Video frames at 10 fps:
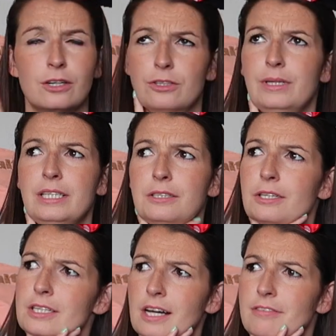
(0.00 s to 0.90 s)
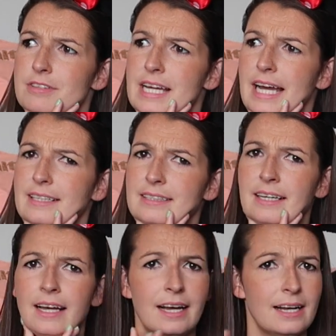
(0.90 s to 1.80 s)
or $22 after tax,
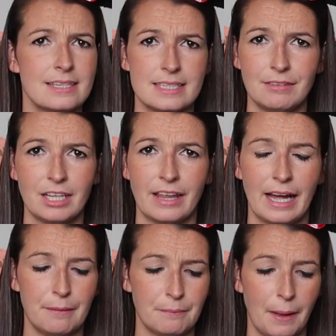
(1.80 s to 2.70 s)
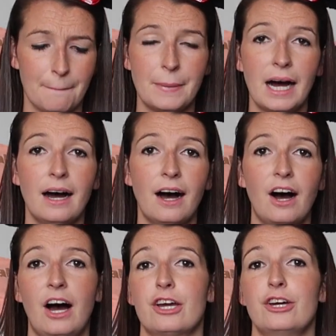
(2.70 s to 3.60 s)
something like that. But
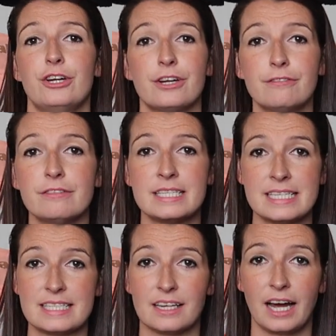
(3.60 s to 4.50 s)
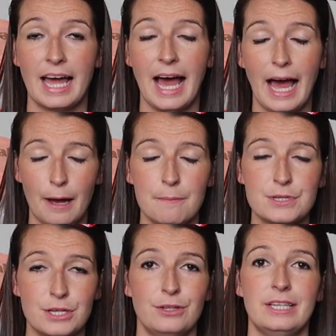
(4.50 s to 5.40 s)
I couldn't resist it. I
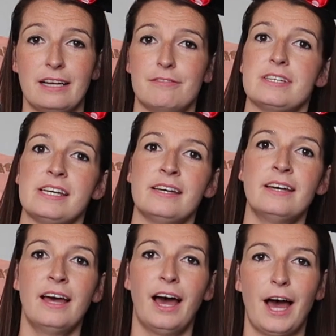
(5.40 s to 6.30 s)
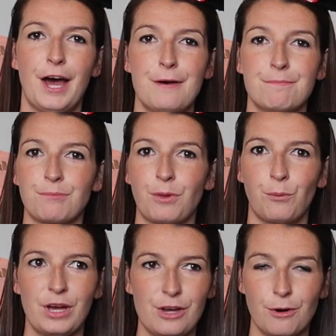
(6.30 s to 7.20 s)
absolutely loved it.
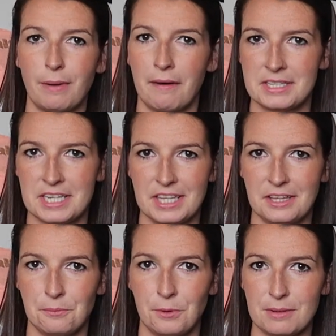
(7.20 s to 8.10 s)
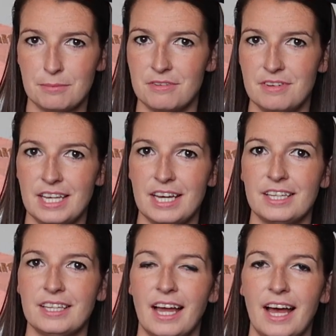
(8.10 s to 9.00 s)
We got married in the wedding
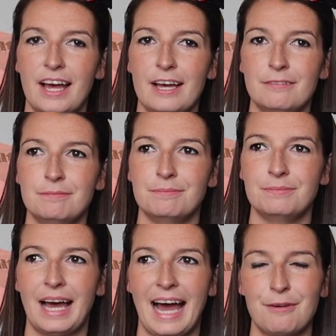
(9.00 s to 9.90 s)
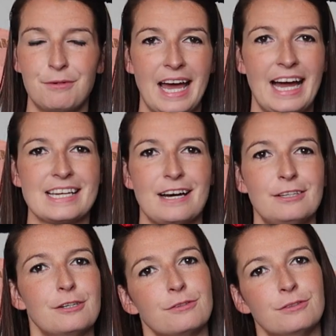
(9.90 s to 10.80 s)
pavilion, and we had our
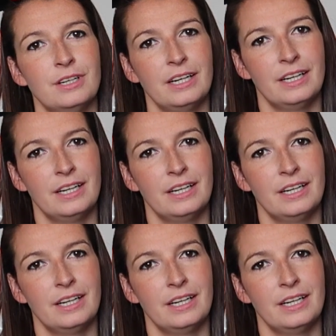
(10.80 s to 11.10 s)
little